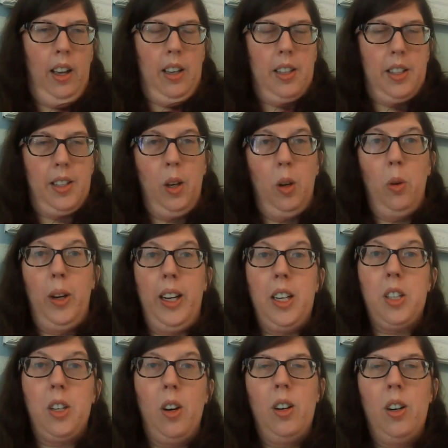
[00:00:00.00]
So he
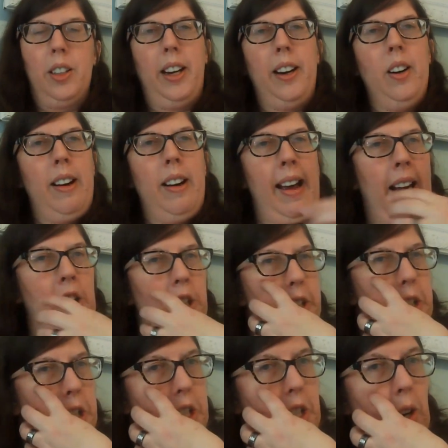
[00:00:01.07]
start Garrett actually
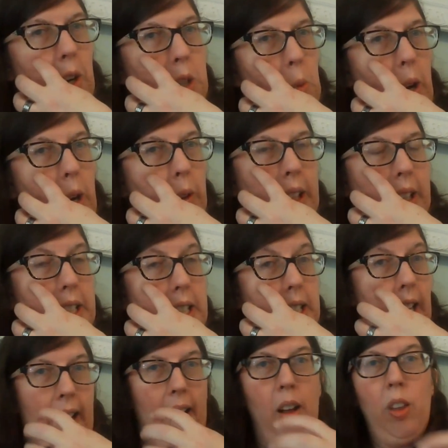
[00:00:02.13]
just starts walking
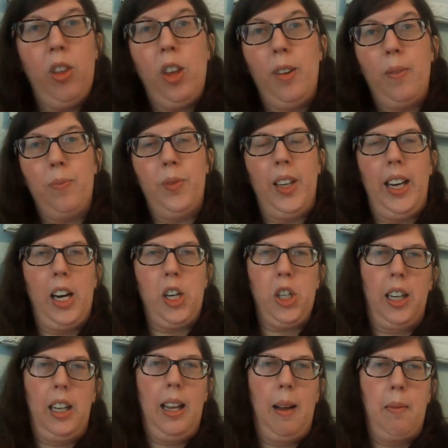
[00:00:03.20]
south. He actually
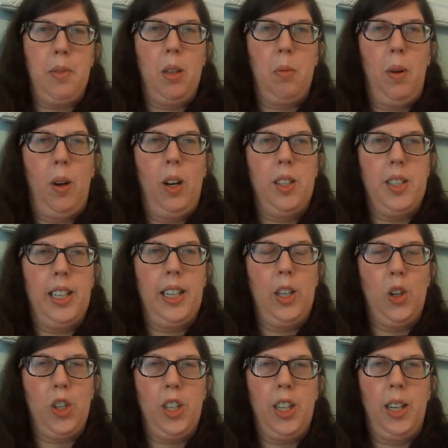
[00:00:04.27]
climbs up onto
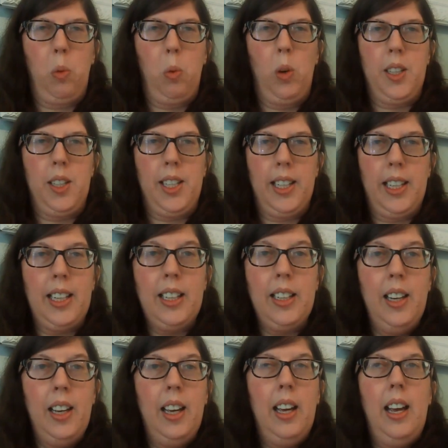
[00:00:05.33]
Interstate 110
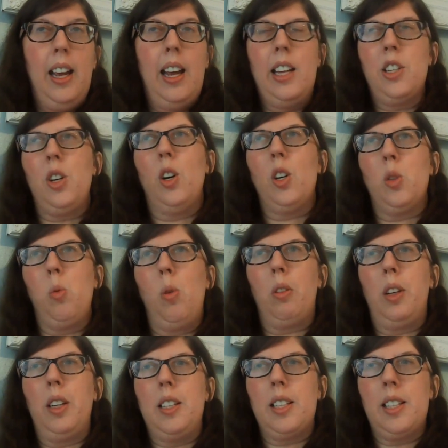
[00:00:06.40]
and starts
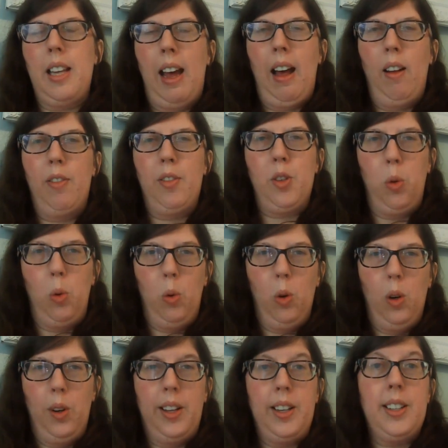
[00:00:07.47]
walking south
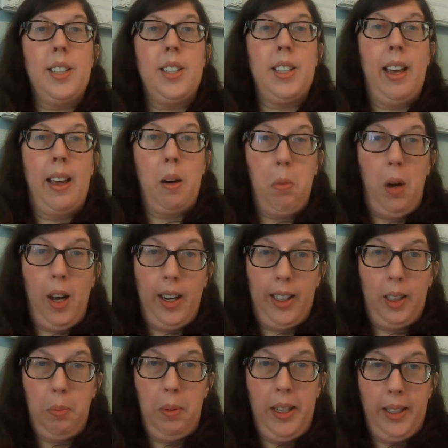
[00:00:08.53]
toward Santa
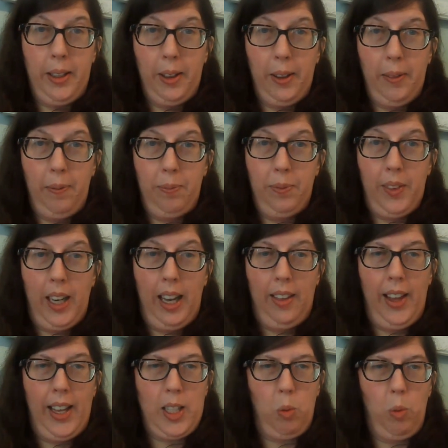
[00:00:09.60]
Monica Pier, and
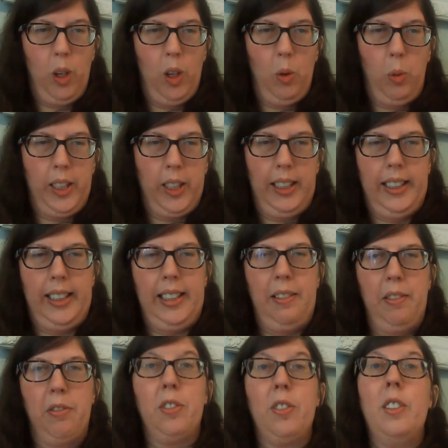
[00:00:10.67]
that's where we
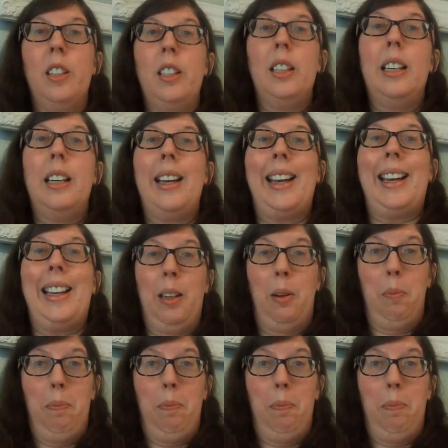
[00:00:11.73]
leave him.